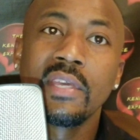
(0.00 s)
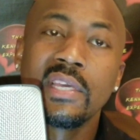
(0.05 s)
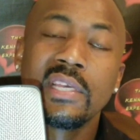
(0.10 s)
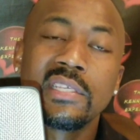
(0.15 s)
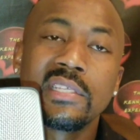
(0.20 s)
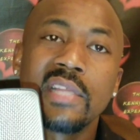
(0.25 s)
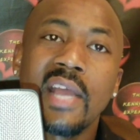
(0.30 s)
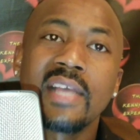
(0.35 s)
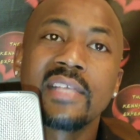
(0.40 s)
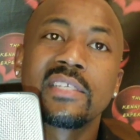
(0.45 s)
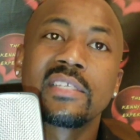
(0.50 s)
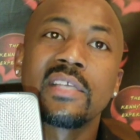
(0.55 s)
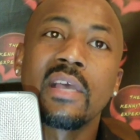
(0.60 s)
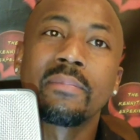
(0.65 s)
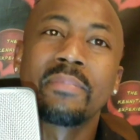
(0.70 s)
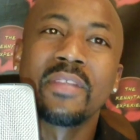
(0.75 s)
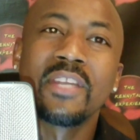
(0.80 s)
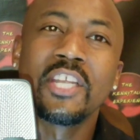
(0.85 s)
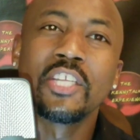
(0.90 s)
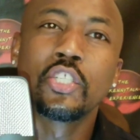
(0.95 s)
is not
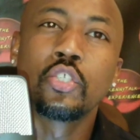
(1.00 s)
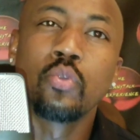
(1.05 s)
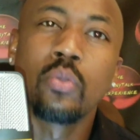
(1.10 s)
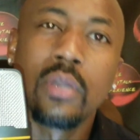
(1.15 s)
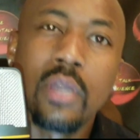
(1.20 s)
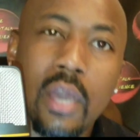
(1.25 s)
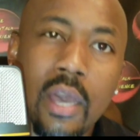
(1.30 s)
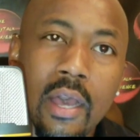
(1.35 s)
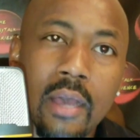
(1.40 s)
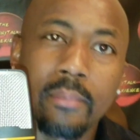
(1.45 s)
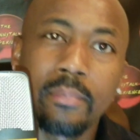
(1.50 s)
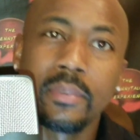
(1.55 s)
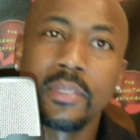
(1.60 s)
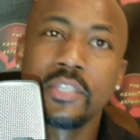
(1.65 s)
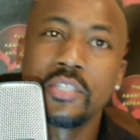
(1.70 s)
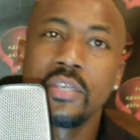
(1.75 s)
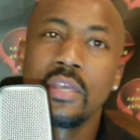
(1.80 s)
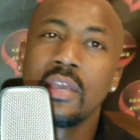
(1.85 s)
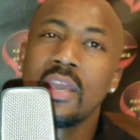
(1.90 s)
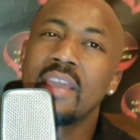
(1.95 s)
something that you
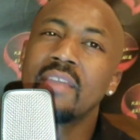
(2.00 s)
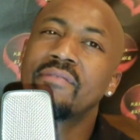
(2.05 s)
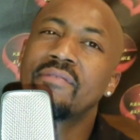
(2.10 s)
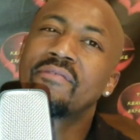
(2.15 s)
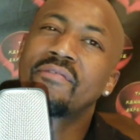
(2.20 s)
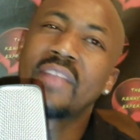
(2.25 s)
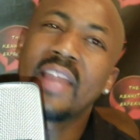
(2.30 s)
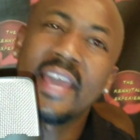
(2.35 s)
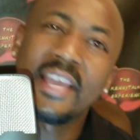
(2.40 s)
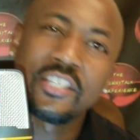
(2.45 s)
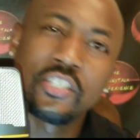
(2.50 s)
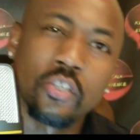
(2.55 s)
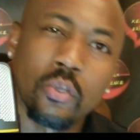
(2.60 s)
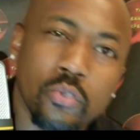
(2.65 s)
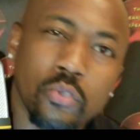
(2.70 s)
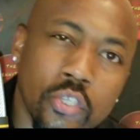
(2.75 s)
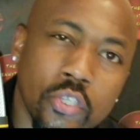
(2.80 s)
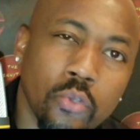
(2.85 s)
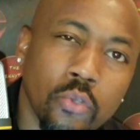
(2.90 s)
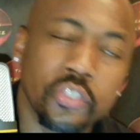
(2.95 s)
accomplish and flash on
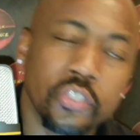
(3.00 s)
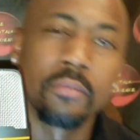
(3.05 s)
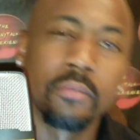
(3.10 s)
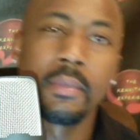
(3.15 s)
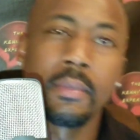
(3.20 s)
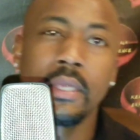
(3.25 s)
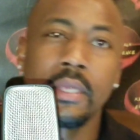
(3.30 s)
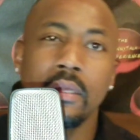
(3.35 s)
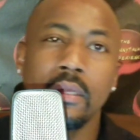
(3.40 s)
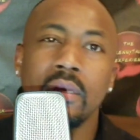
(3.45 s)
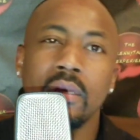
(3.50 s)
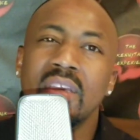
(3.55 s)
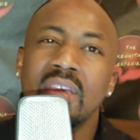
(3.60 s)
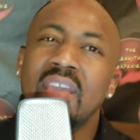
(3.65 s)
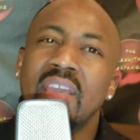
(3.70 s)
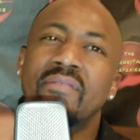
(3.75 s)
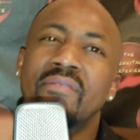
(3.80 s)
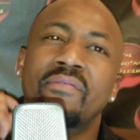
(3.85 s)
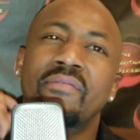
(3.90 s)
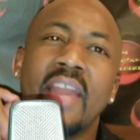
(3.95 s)
social media
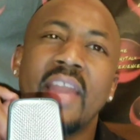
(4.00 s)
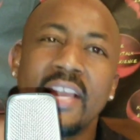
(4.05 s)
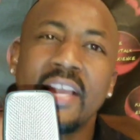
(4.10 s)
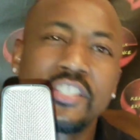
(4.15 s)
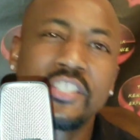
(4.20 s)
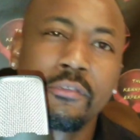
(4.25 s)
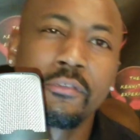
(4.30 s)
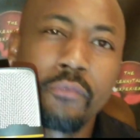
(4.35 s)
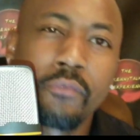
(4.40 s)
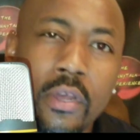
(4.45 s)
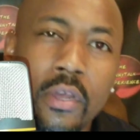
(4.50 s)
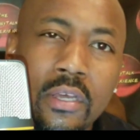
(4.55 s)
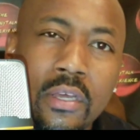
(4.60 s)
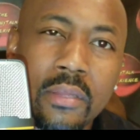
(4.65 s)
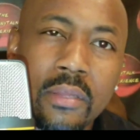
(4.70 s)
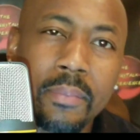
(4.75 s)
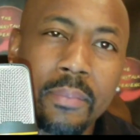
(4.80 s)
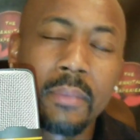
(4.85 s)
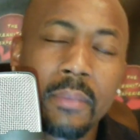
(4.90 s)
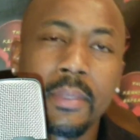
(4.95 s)
and flash in front of other
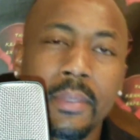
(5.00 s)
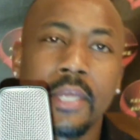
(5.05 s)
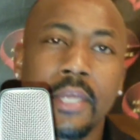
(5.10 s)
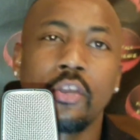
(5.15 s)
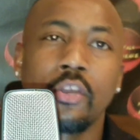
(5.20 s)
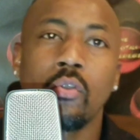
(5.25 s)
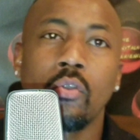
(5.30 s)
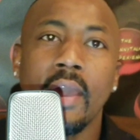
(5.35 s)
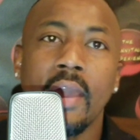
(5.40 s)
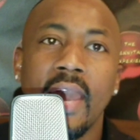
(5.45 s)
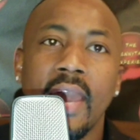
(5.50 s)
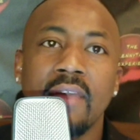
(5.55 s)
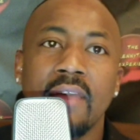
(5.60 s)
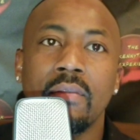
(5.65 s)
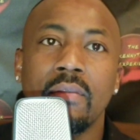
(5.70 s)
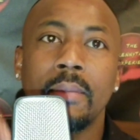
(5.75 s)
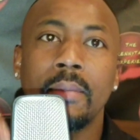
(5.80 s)
people that don't have it.